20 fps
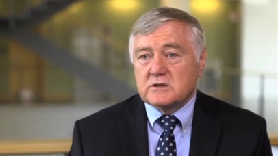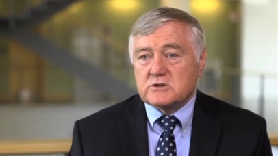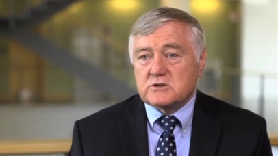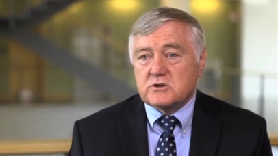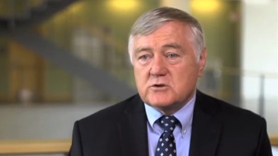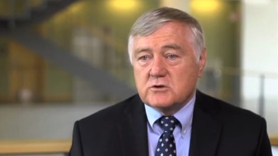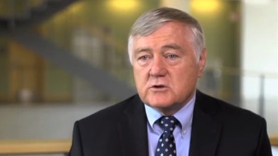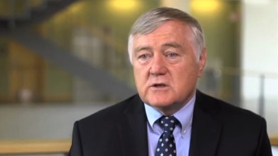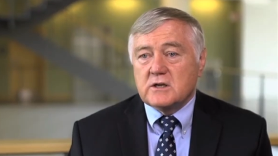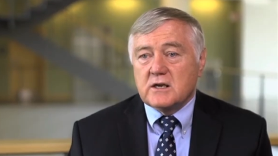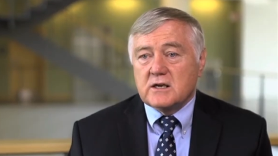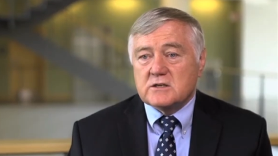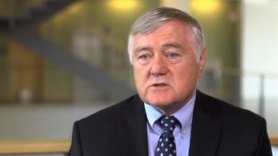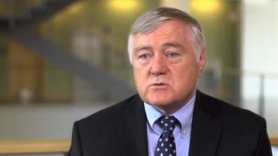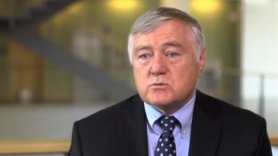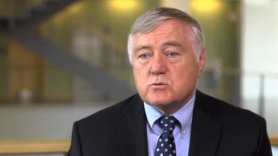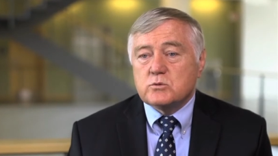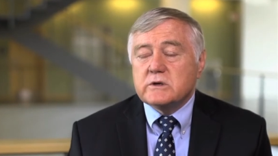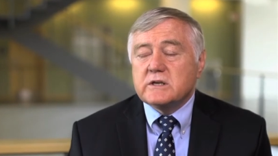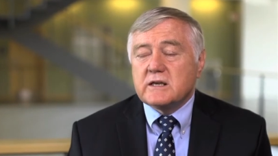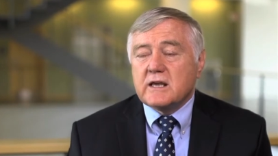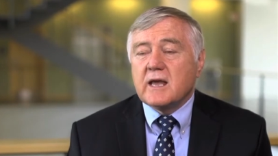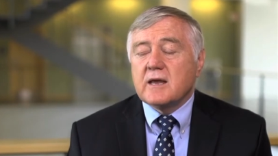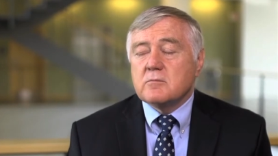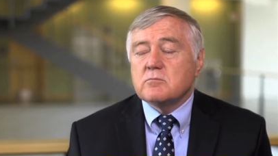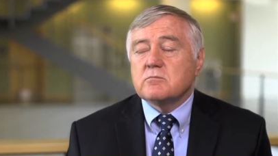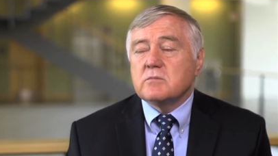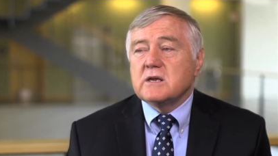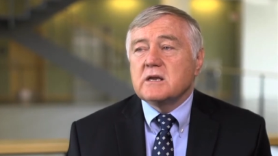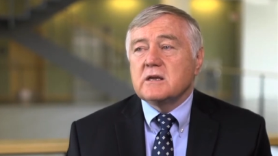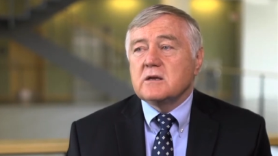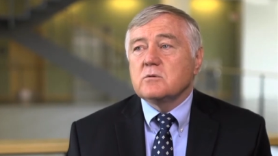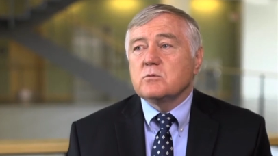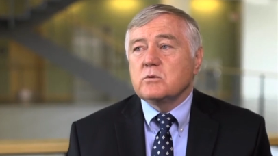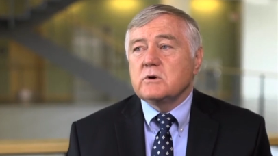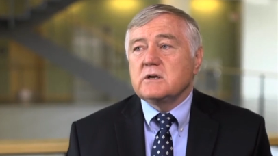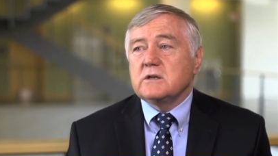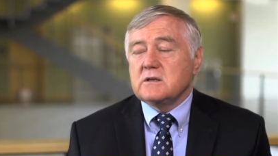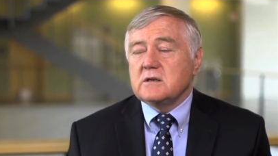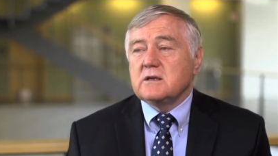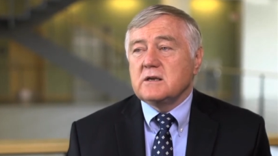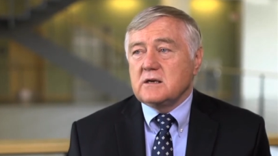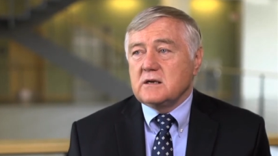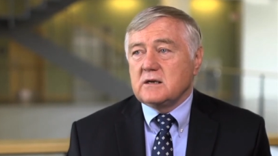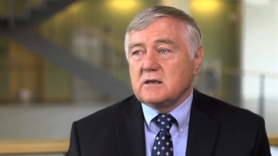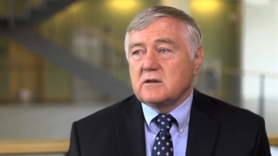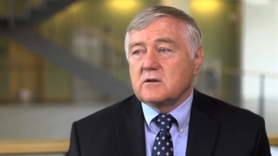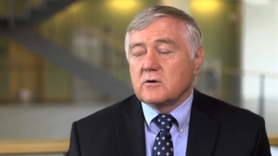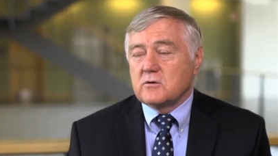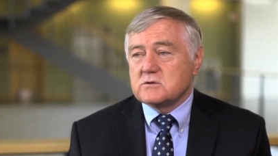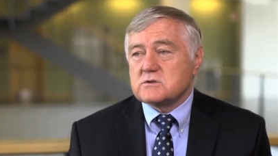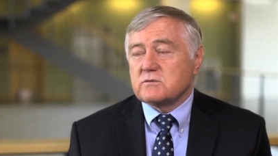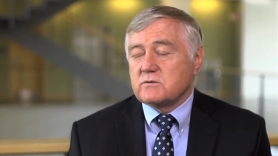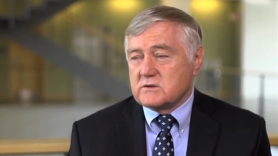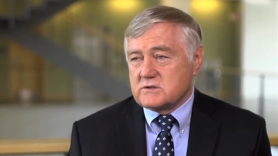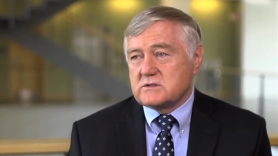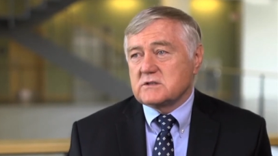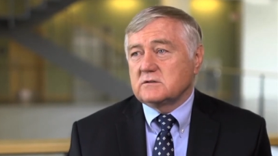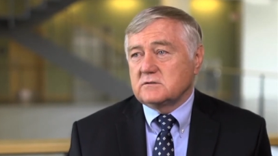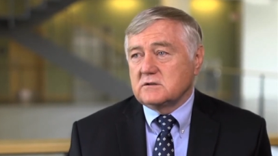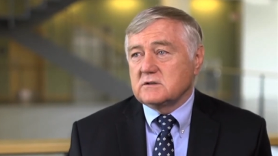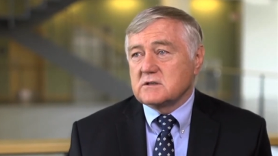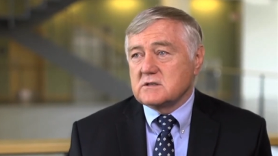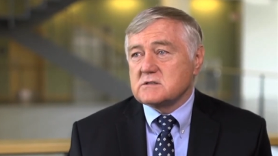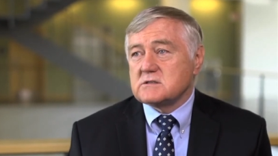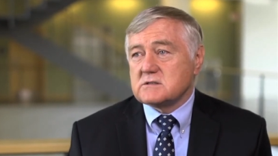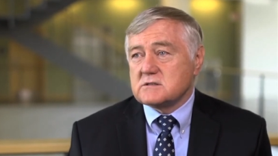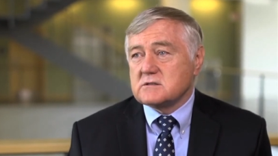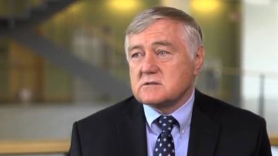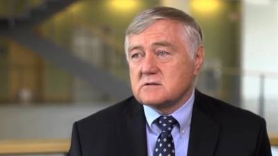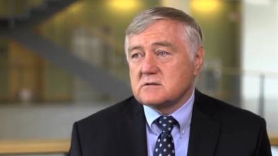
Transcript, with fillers: as good as we can be, we need those facilities.